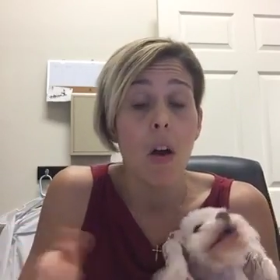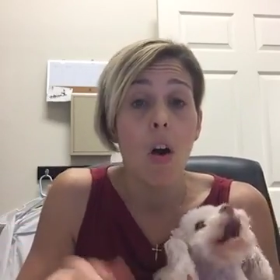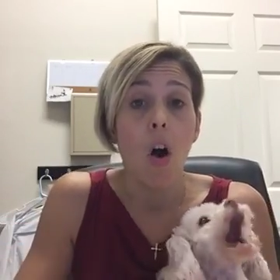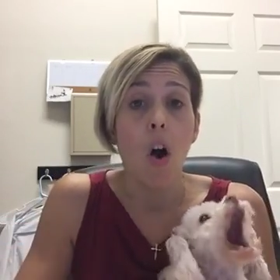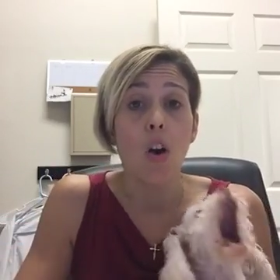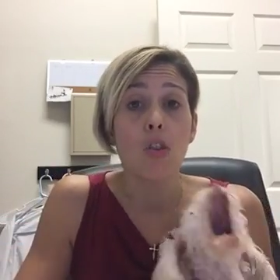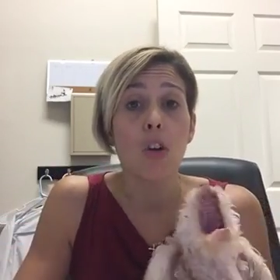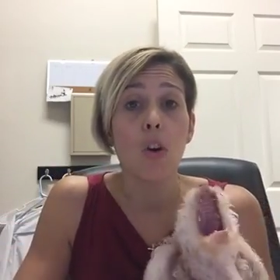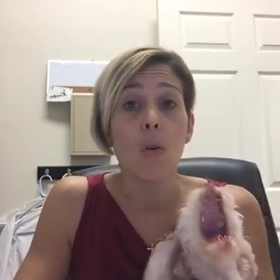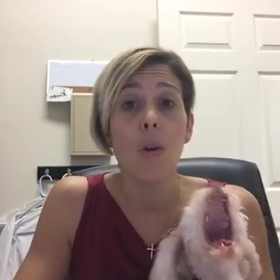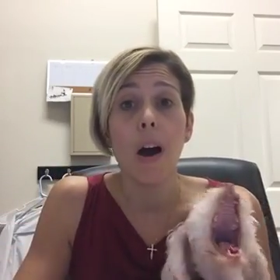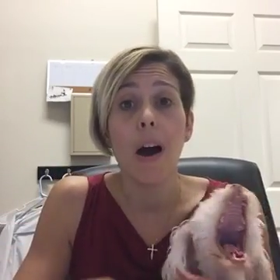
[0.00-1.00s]

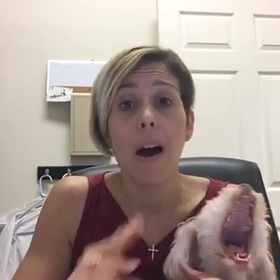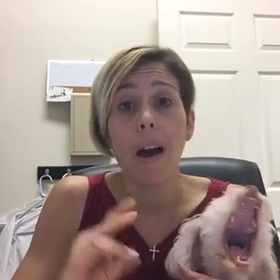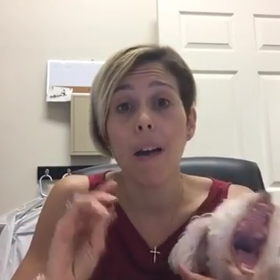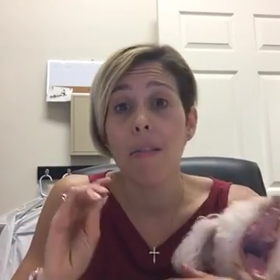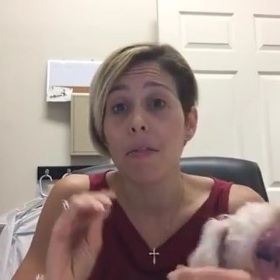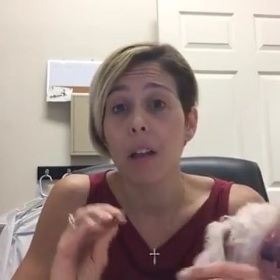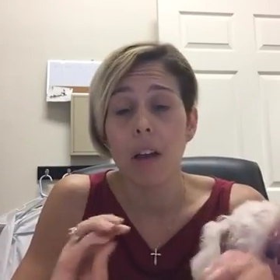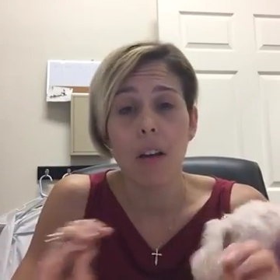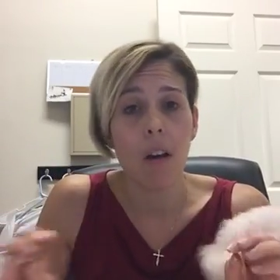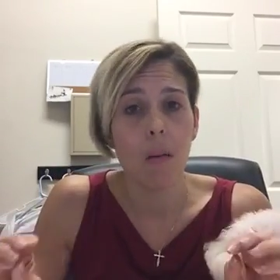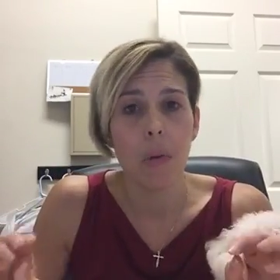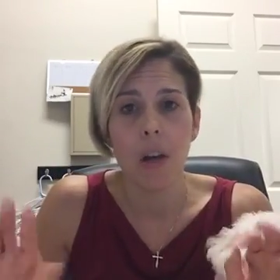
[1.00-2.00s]
Also, I have
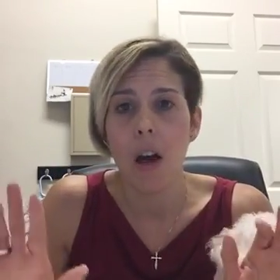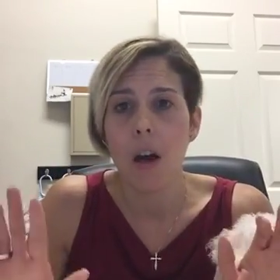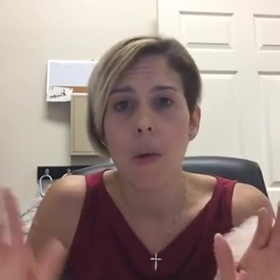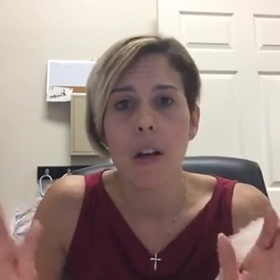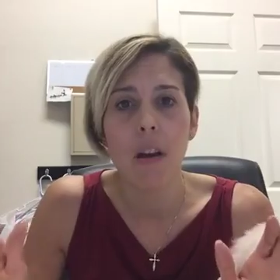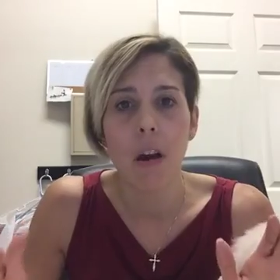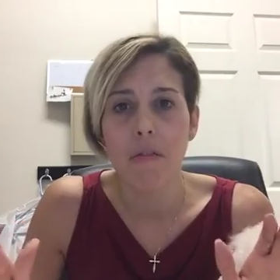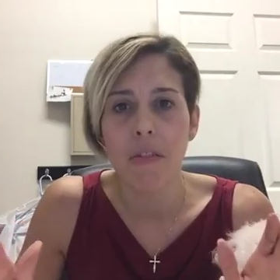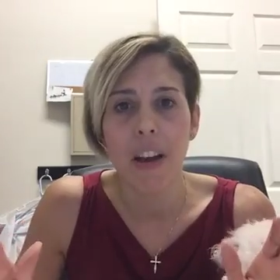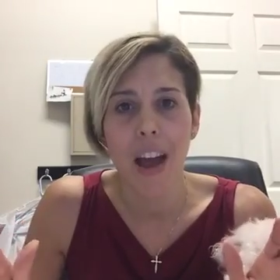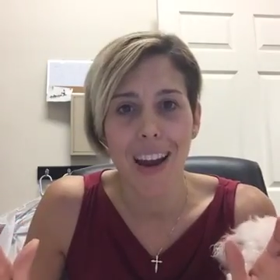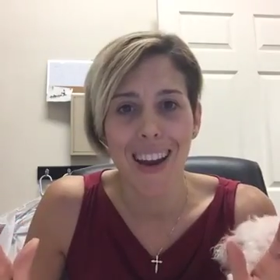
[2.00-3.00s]
become a nut
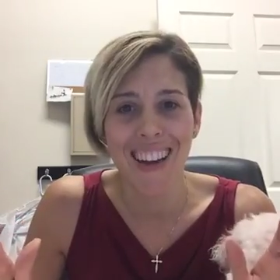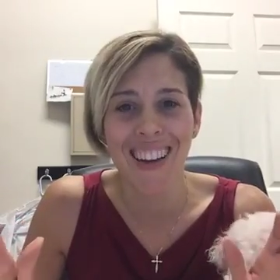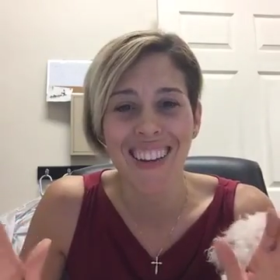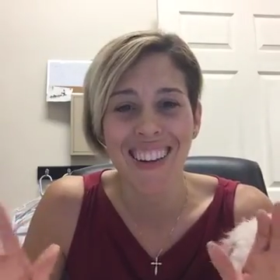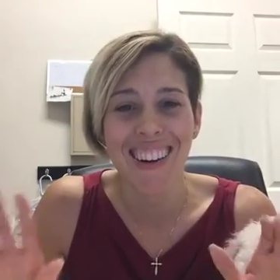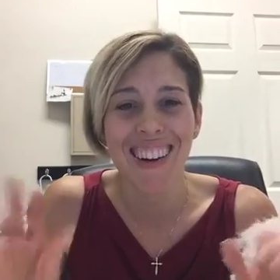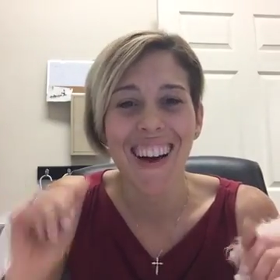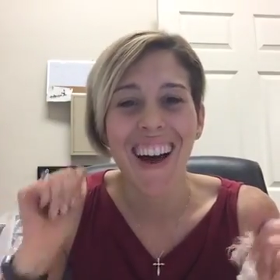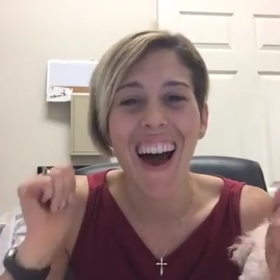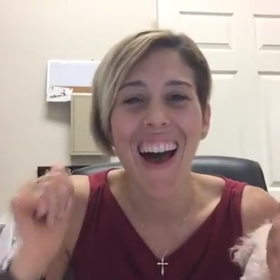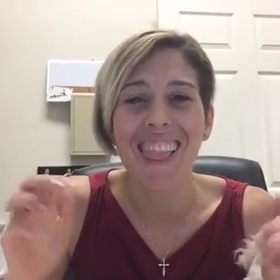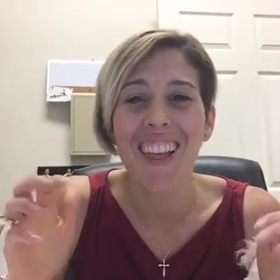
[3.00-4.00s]
fanatic.
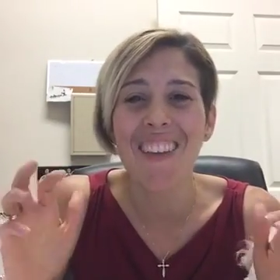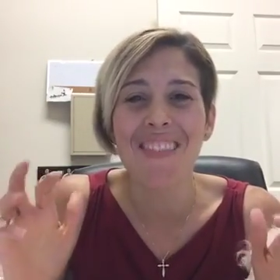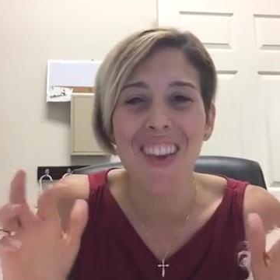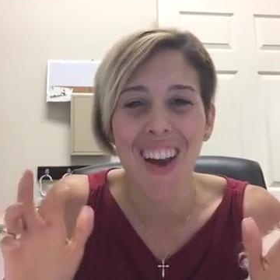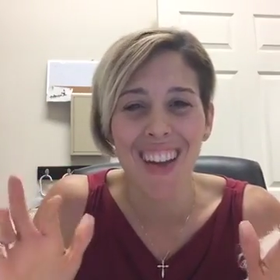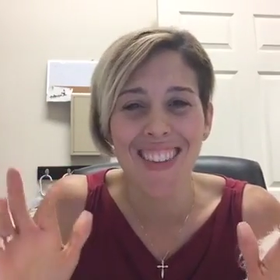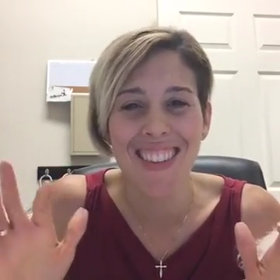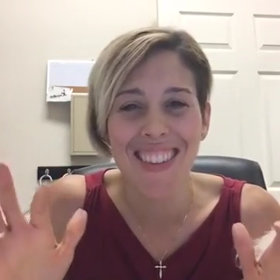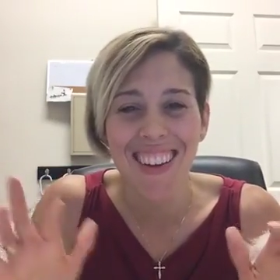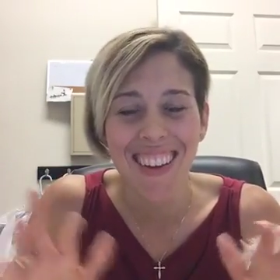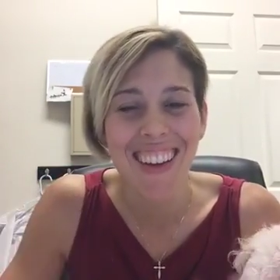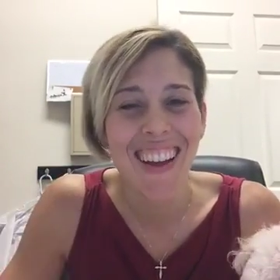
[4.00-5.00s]
I love nuts.
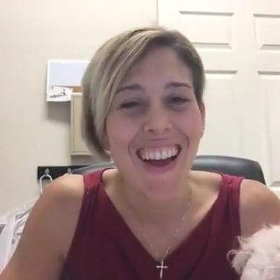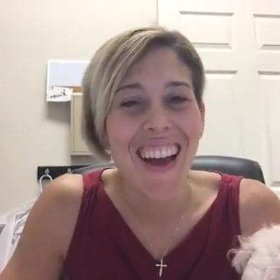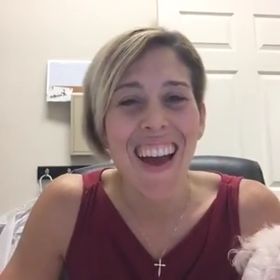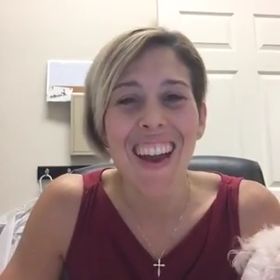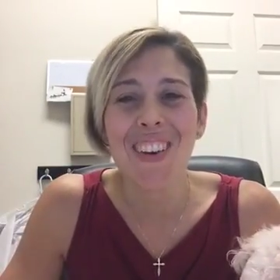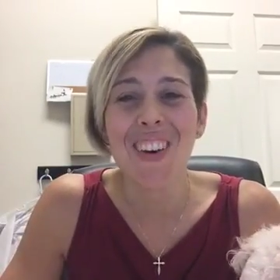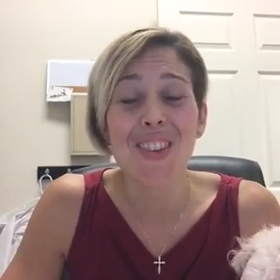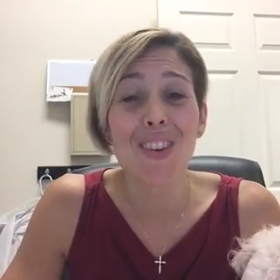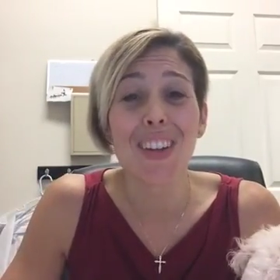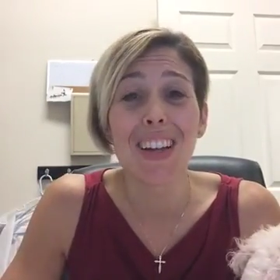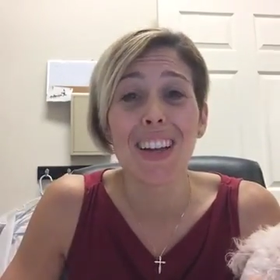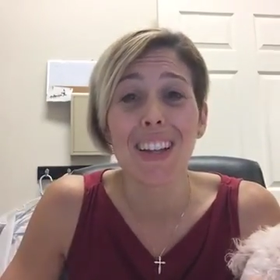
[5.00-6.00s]
And it was
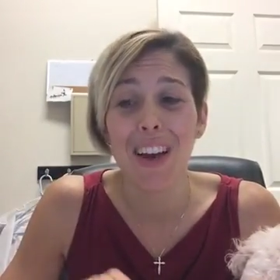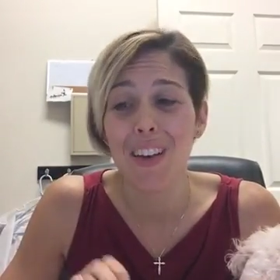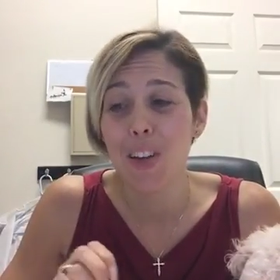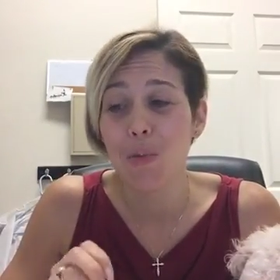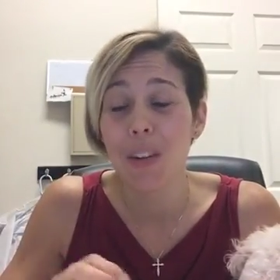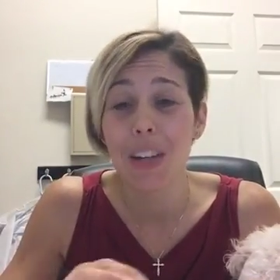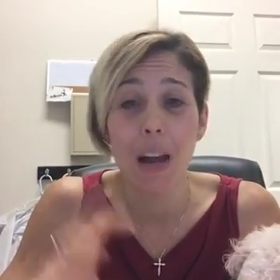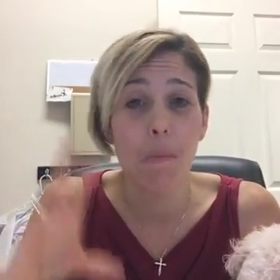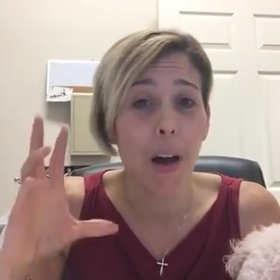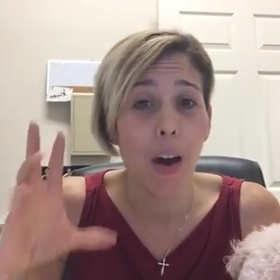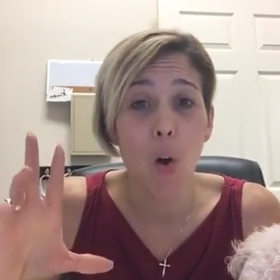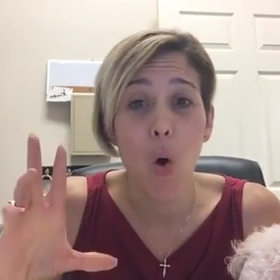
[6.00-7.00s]
really hilarious. One day I
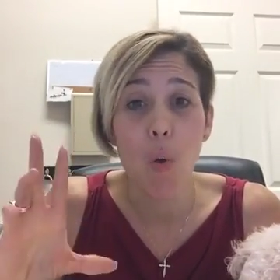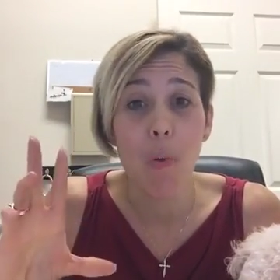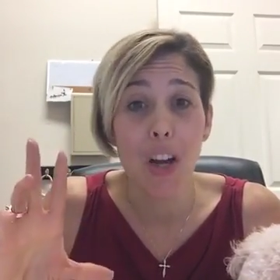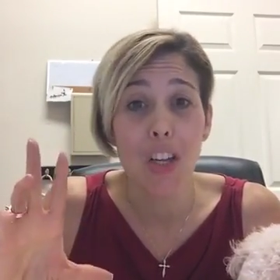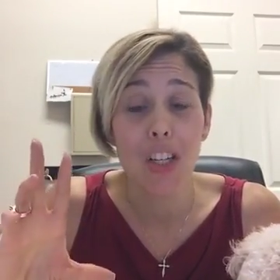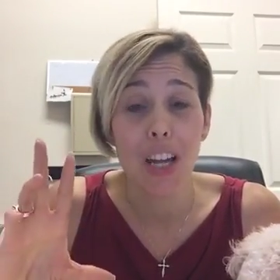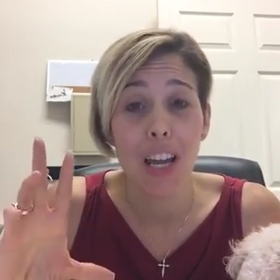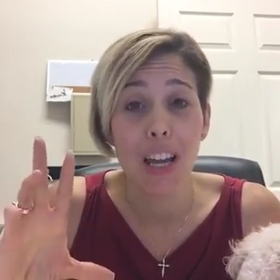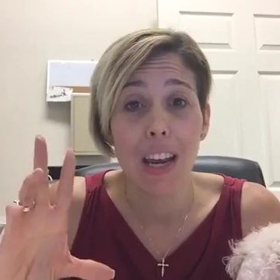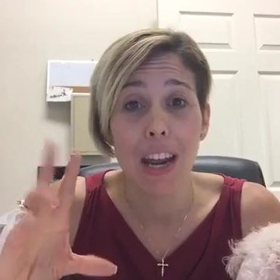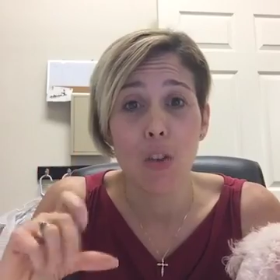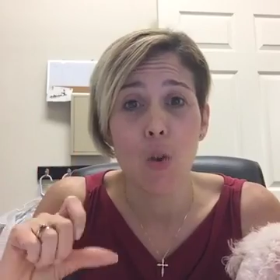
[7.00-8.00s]
bought a whole bunch, and
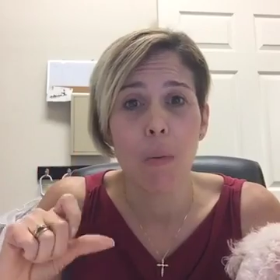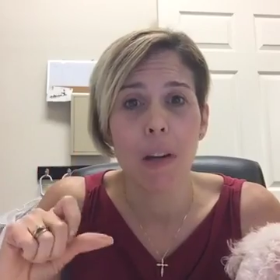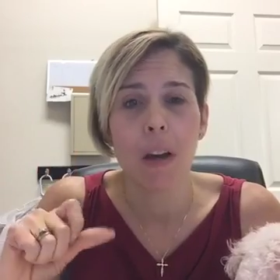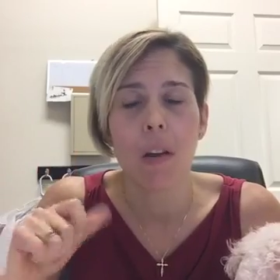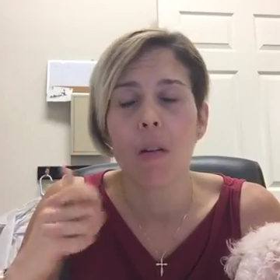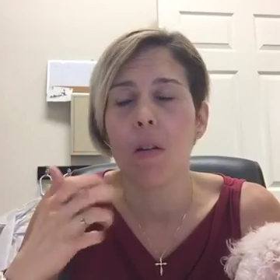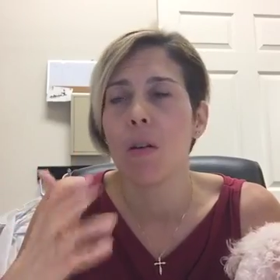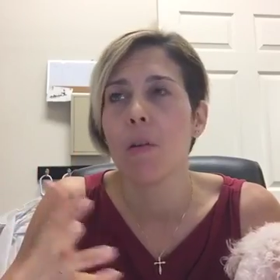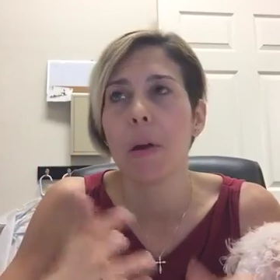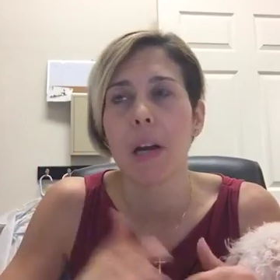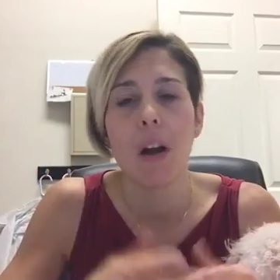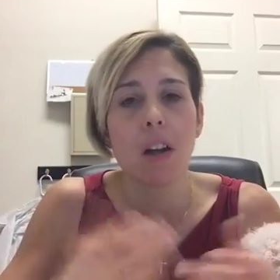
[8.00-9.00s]
I told my daughter, oh
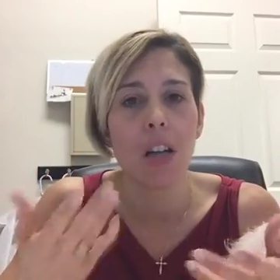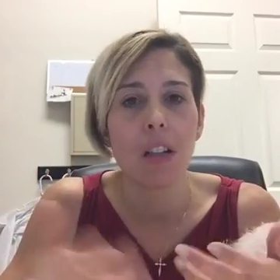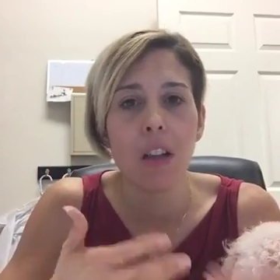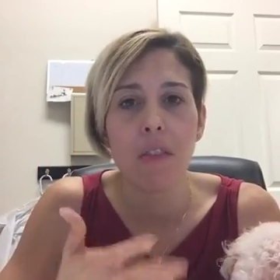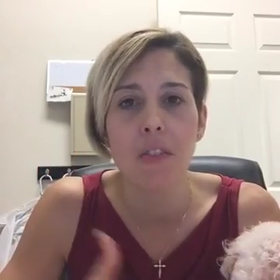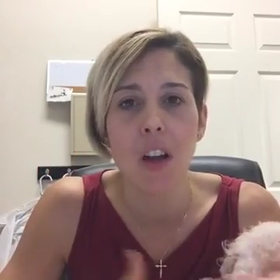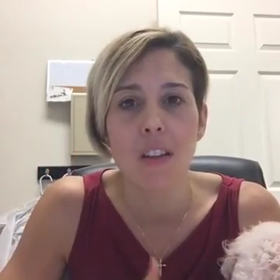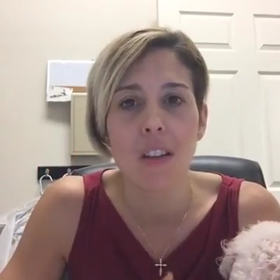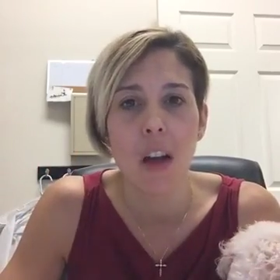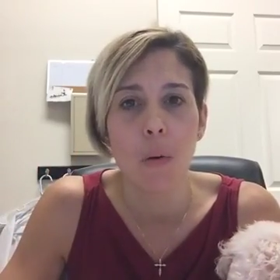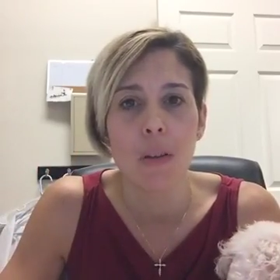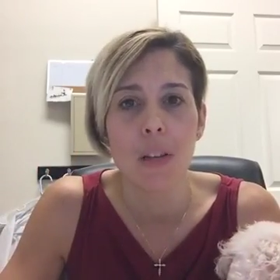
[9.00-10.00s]
my gosh, I love nuts,
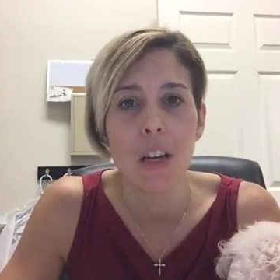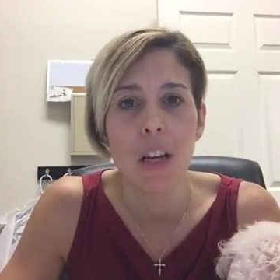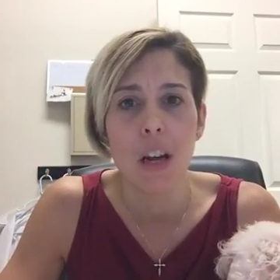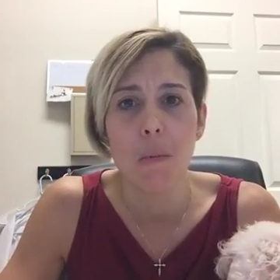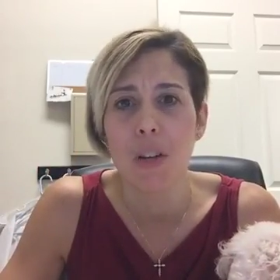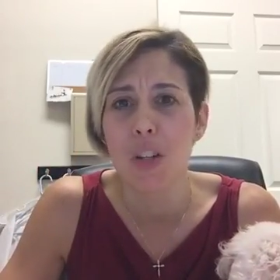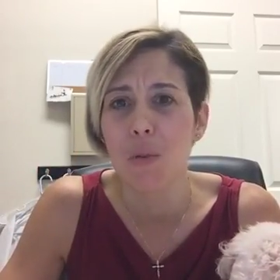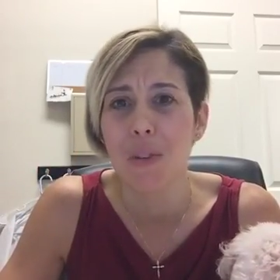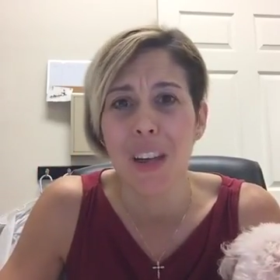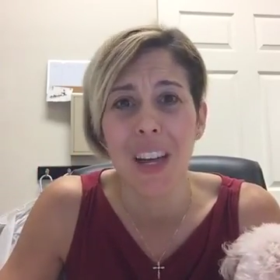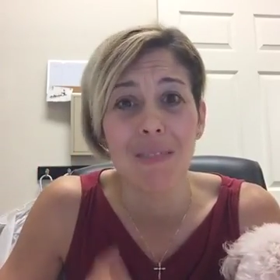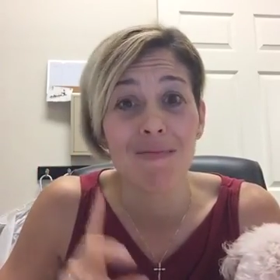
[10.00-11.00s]
and I was eating them, and she was like,